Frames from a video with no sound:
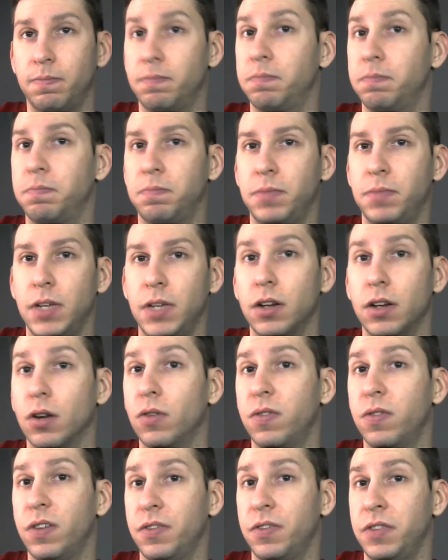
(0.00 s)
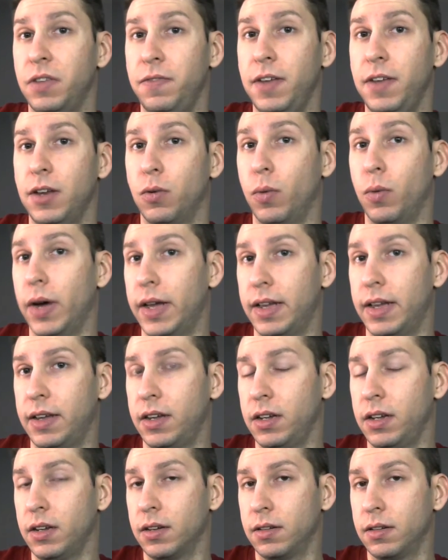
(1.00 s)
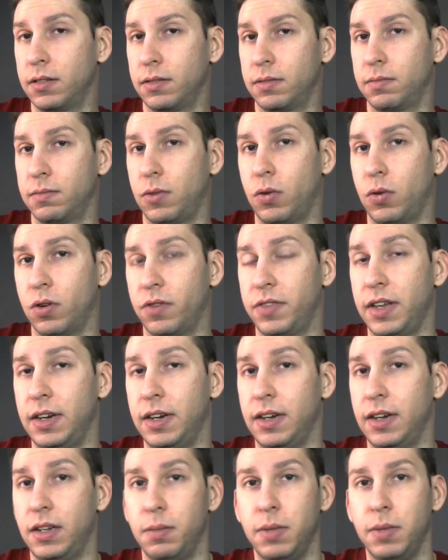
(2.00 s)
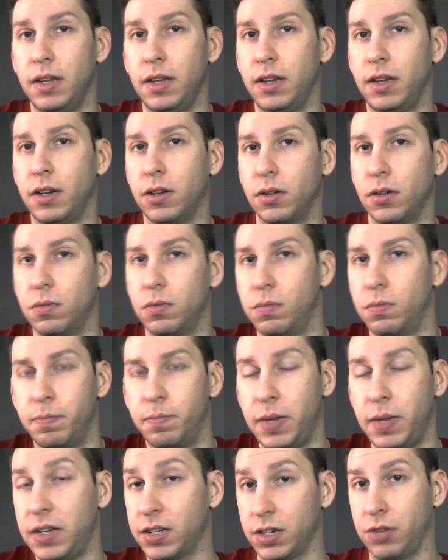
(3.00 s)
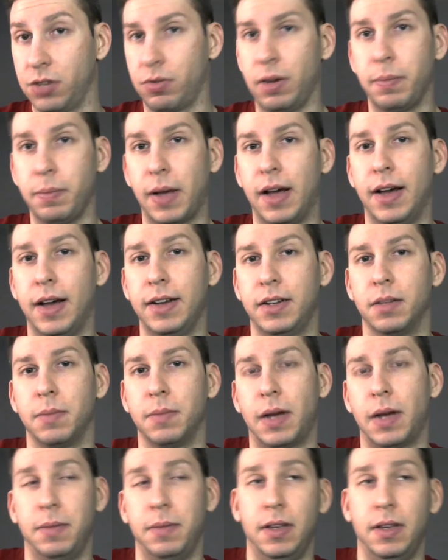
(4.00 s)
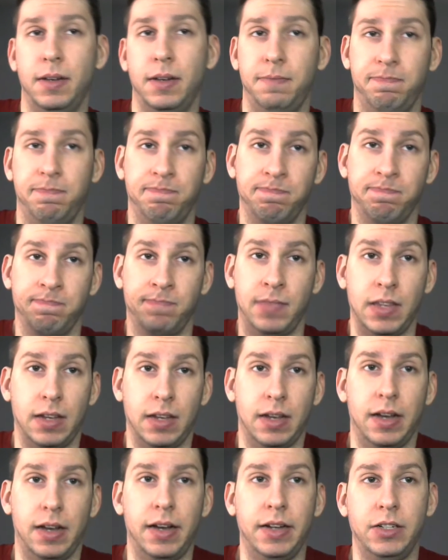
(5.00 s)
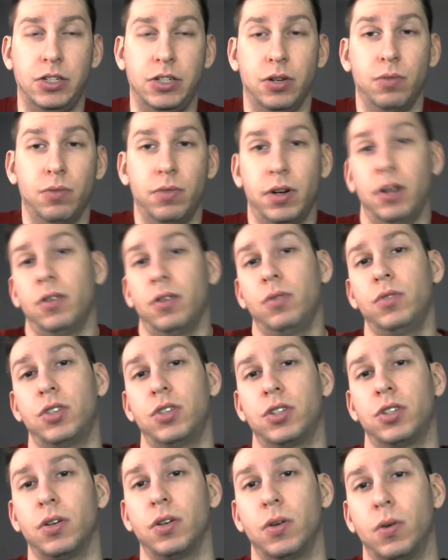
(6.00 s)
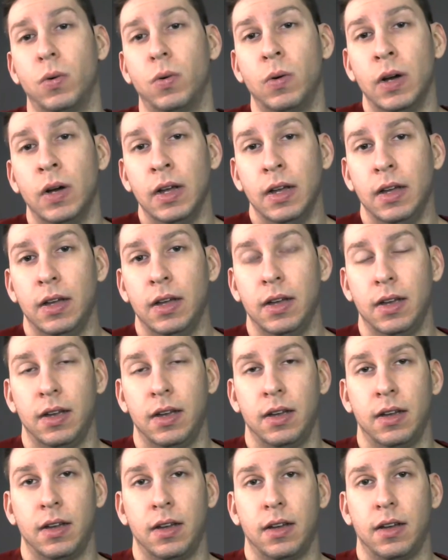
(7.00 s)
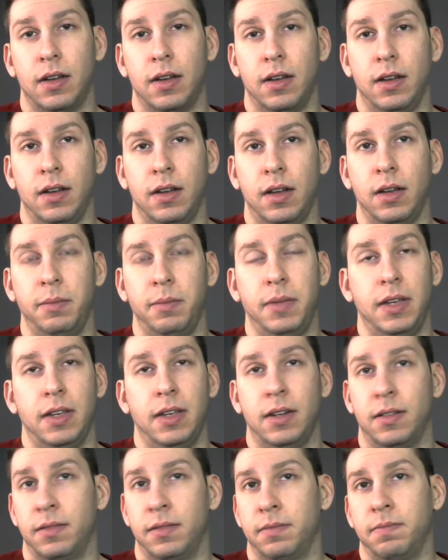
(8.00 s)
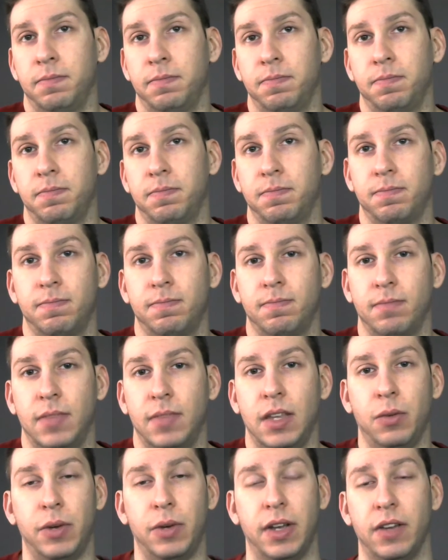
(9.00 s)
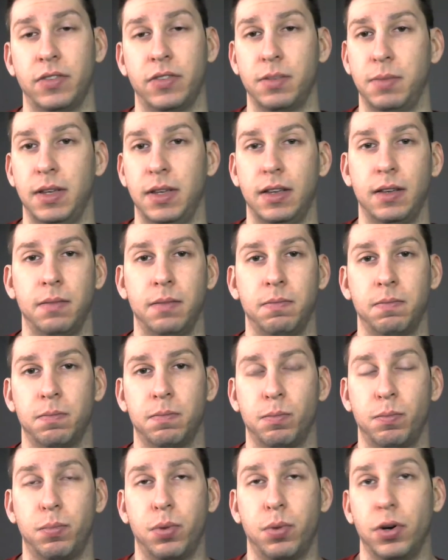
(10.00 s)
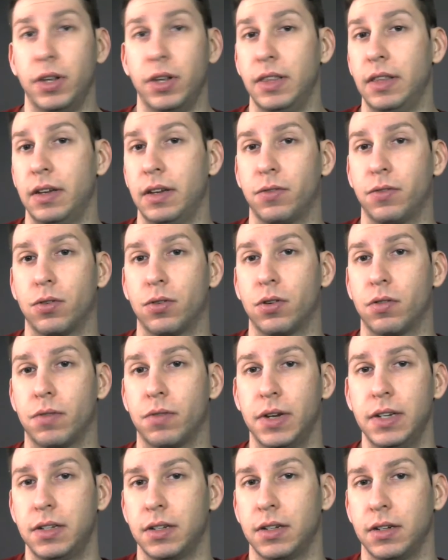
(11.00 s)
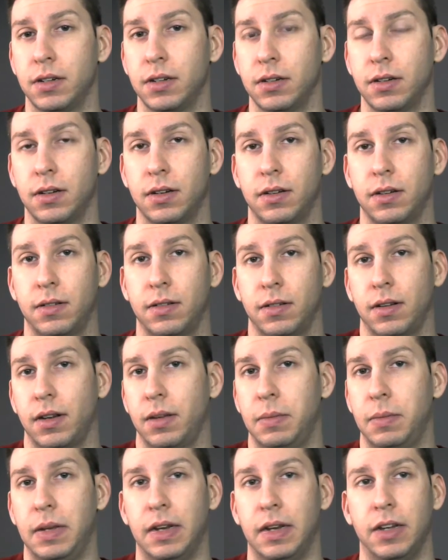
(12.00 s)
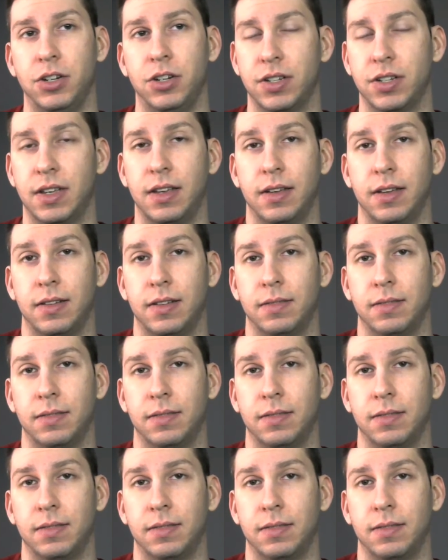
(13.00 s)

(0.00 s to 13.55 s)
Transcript: 50 feet away, or if they need to be, basically right behind them. I mean, I don't know. So, I mean, it would have to be put in there for a reason. I mean, I just can't